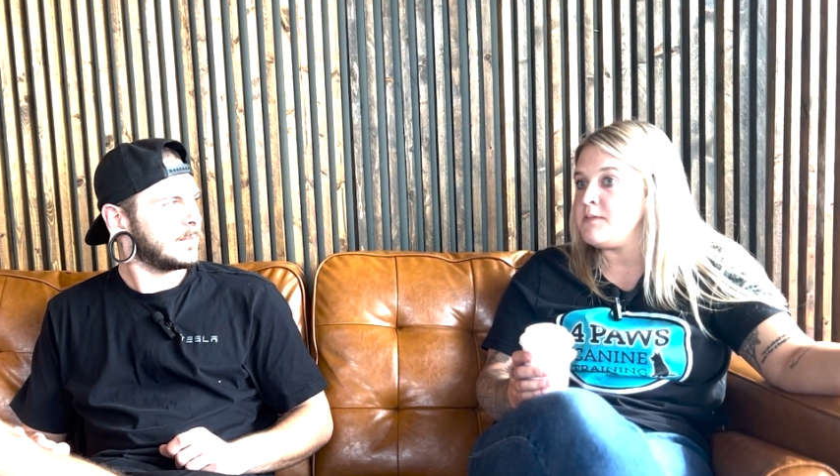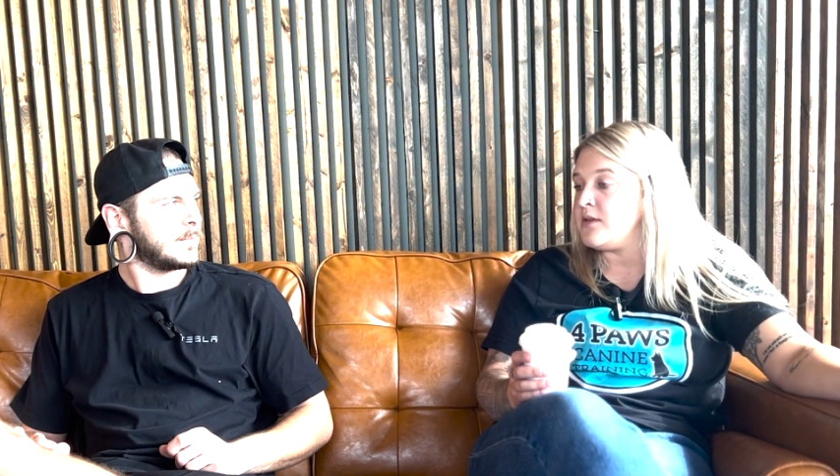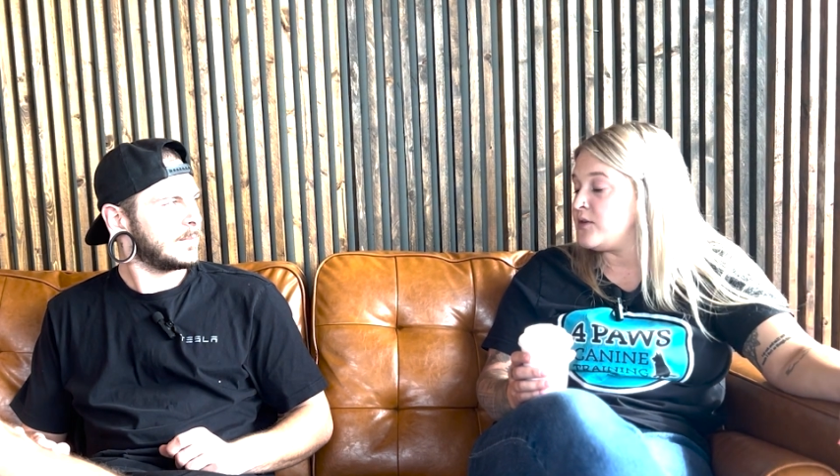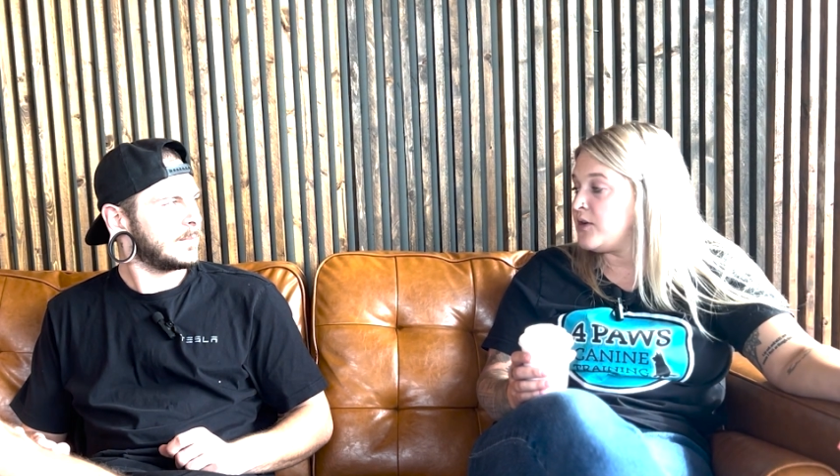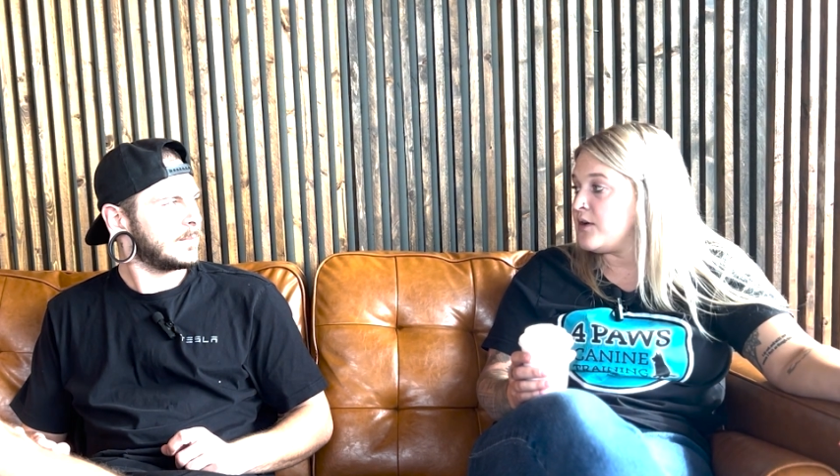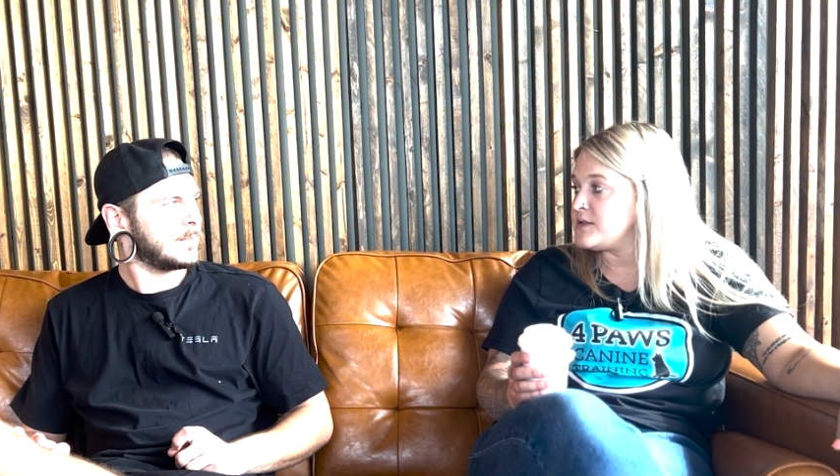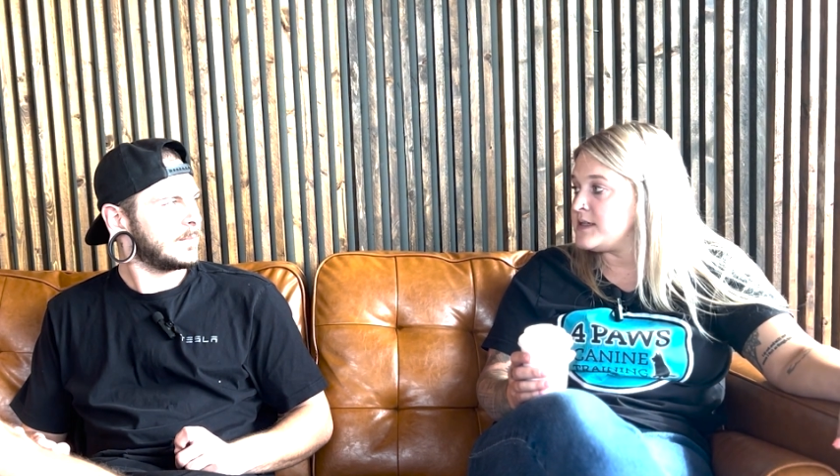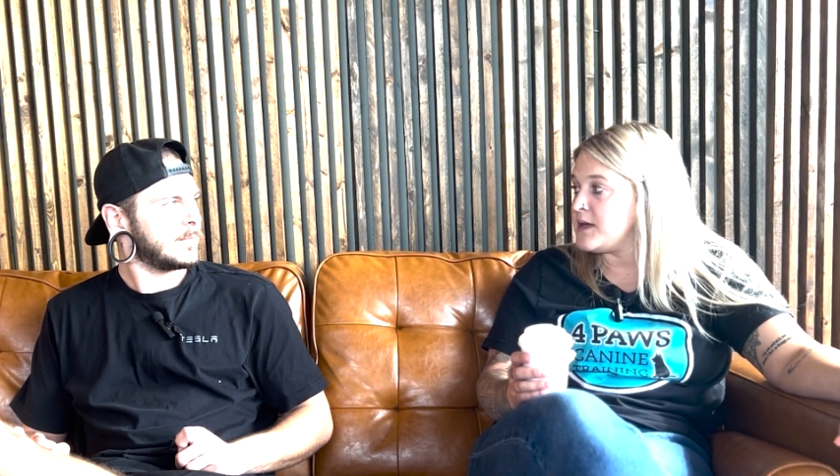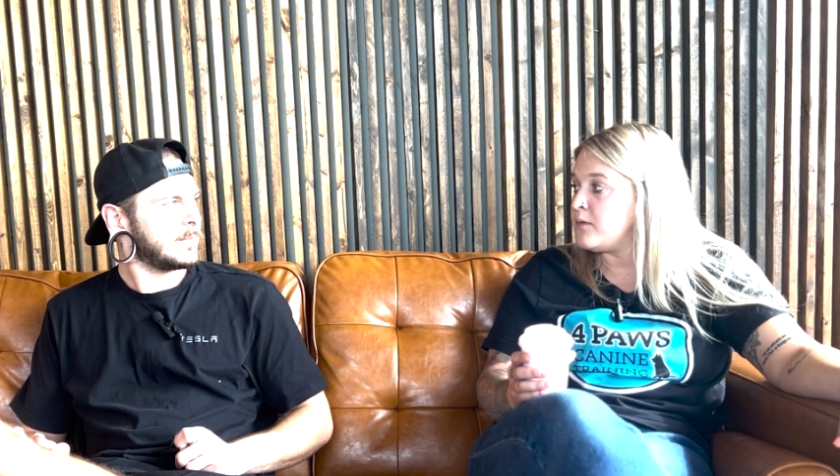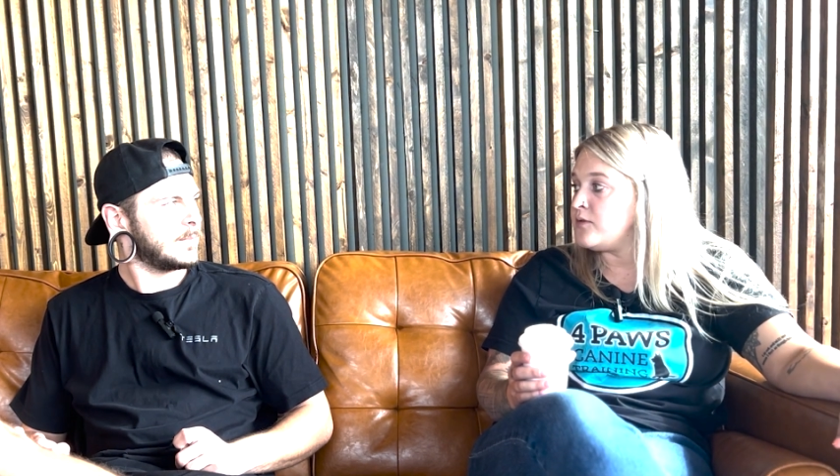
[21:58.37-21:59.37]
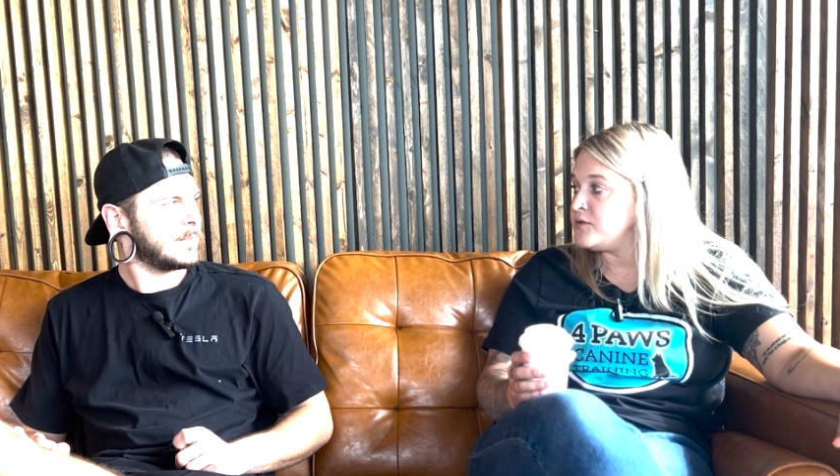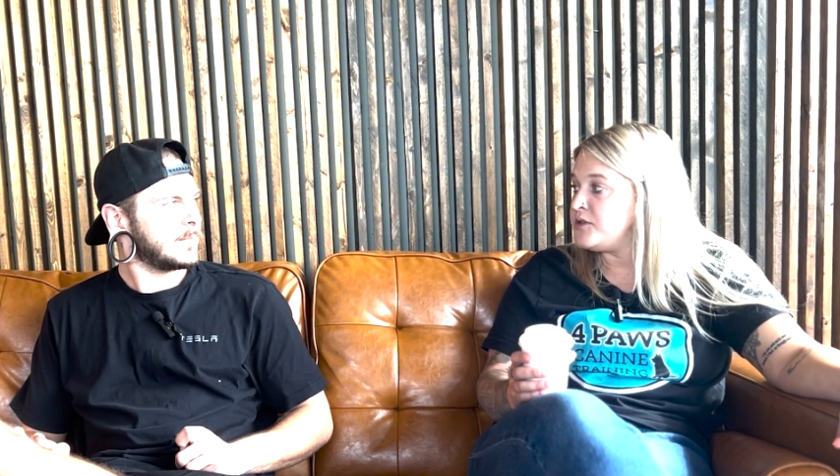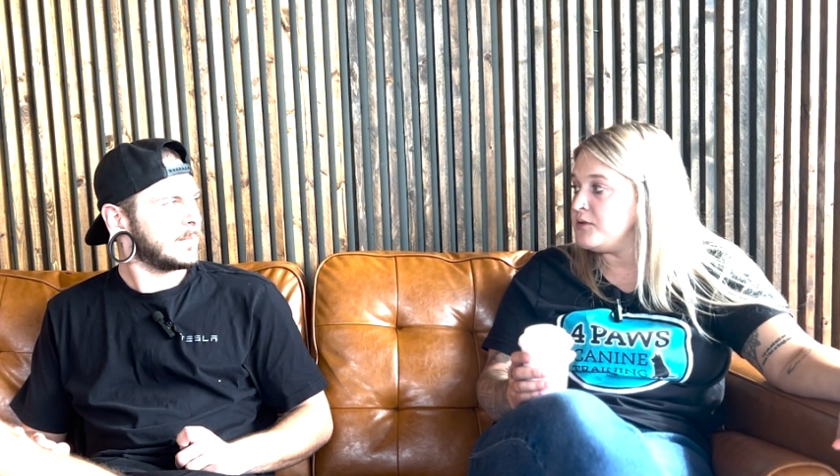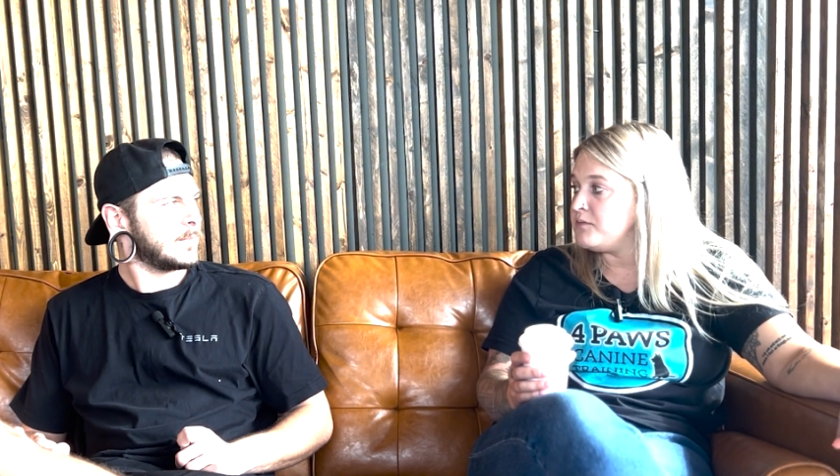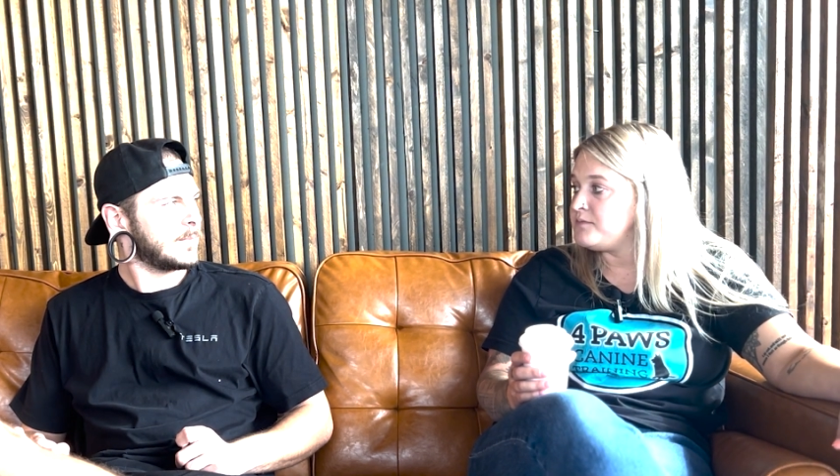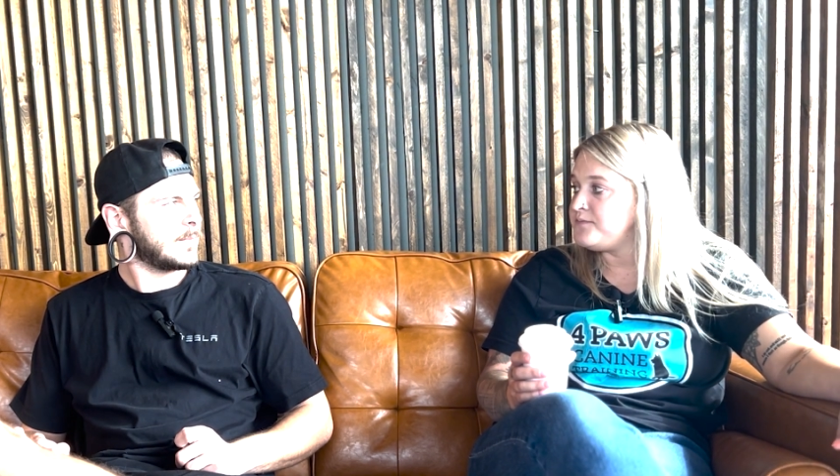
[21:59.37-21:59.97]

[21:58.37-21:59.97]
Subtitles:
other dogs is helpful too.